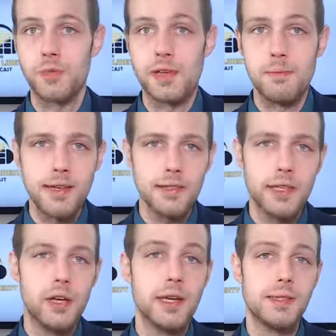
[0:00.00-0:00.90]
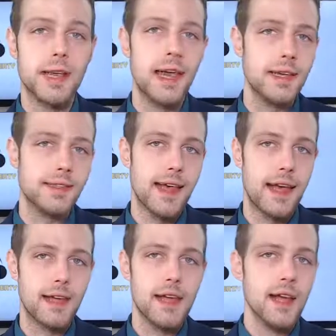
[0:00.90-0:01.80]
And basically all he's saying is
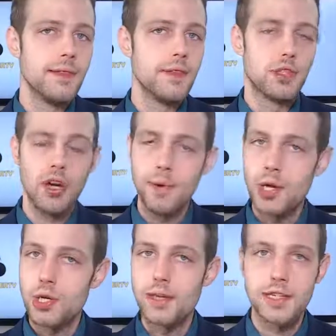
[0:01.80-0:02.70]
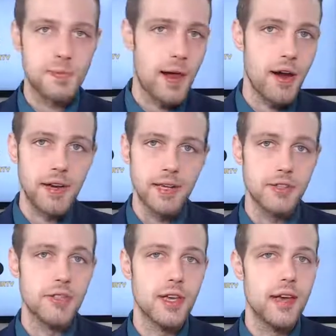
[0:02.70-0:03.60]
that discrimination
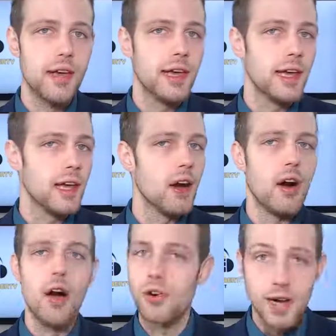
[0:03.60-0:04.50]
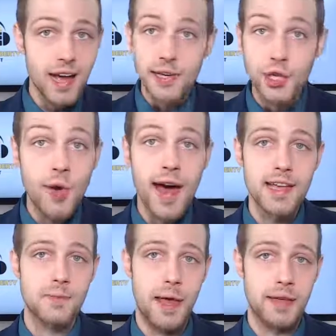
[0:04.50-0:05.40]
disparities are not new
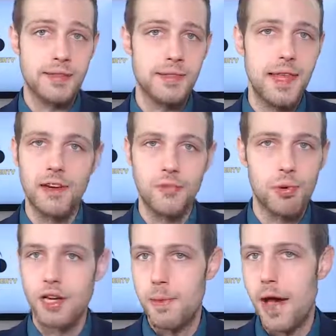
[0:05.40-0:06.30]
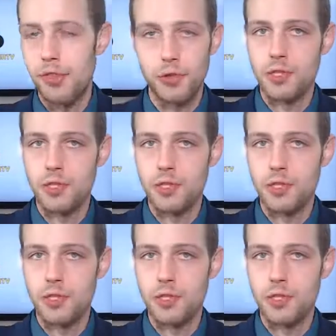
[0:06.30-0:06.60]
aspects that are brought about through the